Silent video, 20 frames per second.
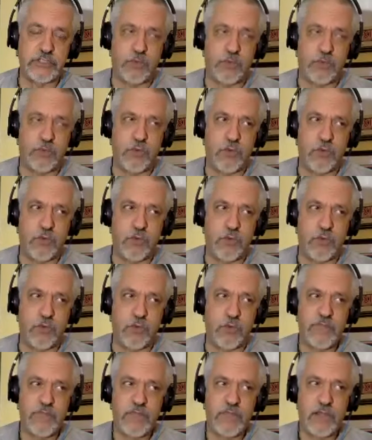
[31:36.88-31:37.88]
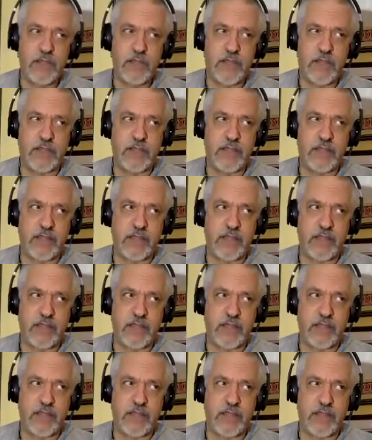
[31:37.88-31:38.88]
So I think
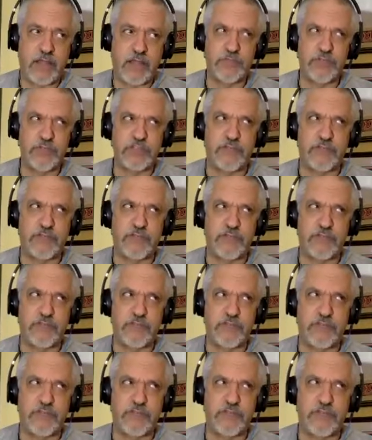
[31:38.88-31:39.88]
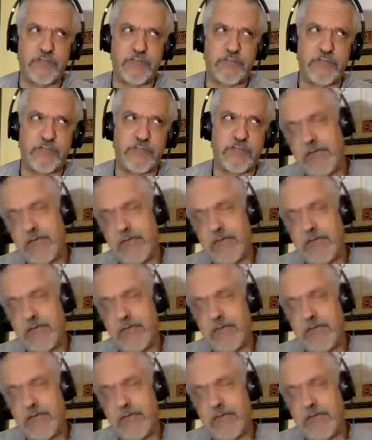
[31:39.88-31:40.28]
in the interest of boxing,